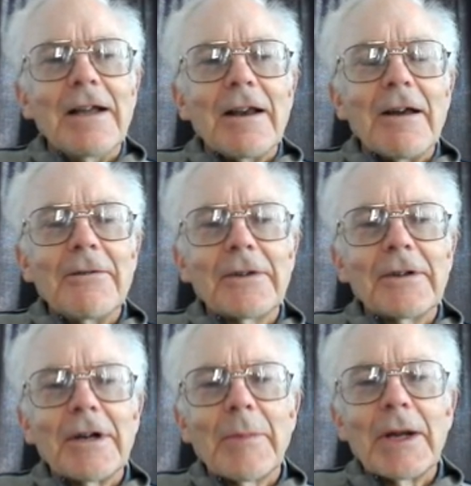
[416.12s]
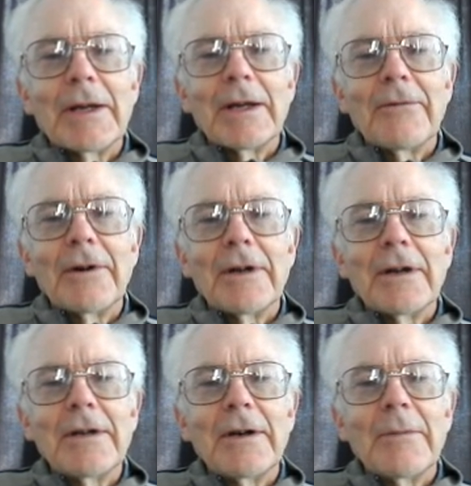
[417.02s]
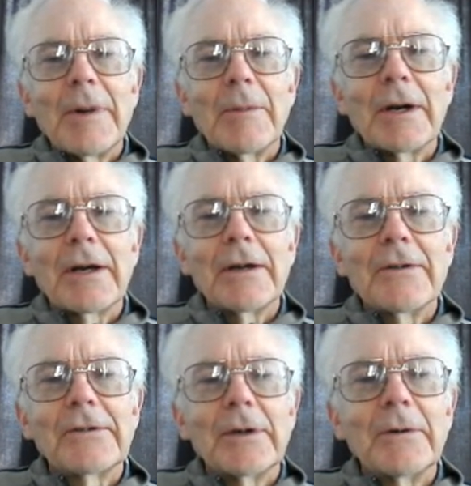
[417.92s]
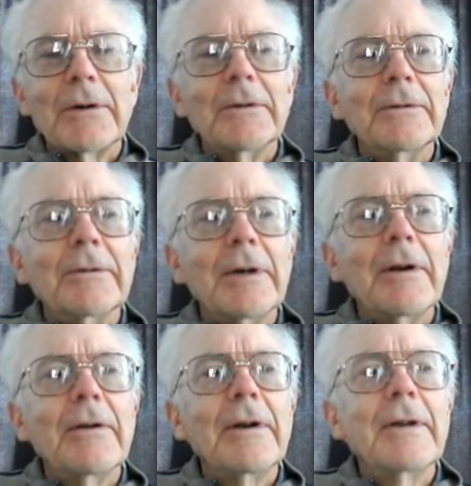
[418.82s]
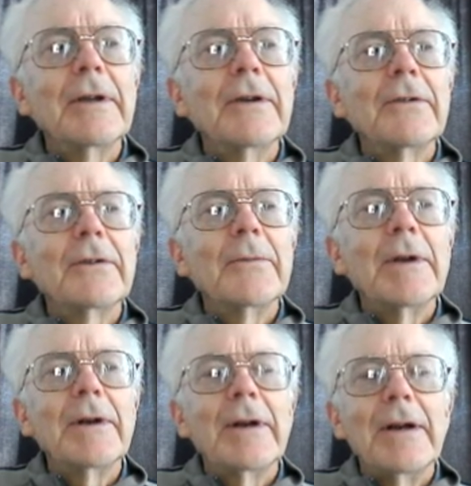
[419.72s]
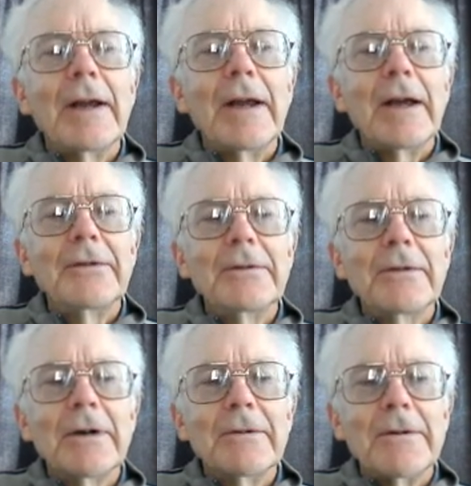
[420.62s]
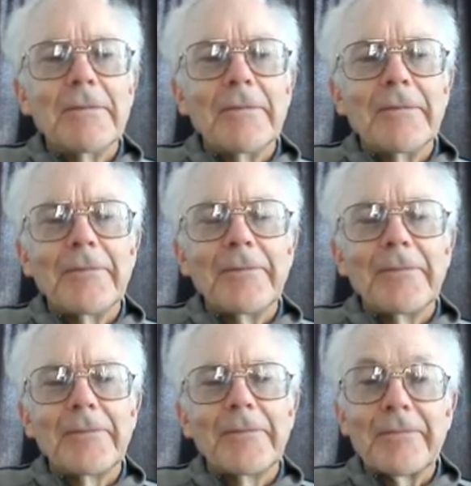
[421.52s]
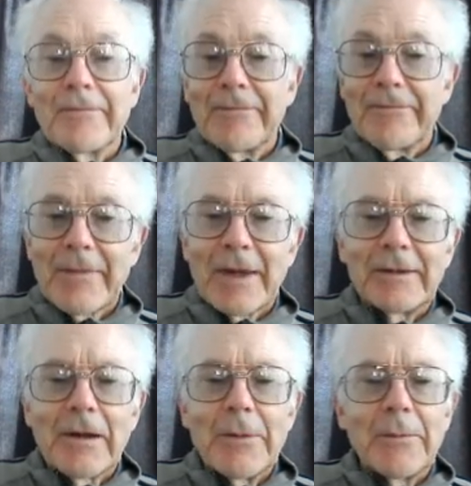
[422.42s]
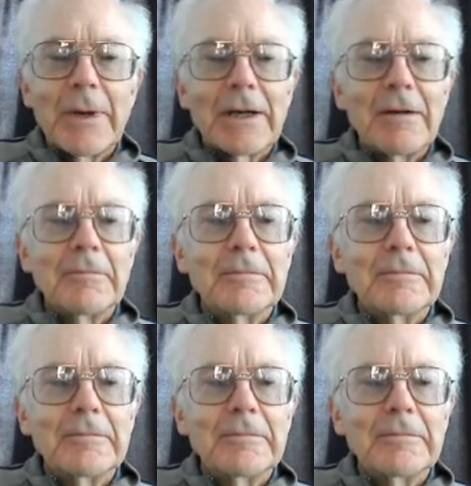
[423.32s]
Life is like playing a violin in public and solo and learning the instrument as you go on. Samuel Butler.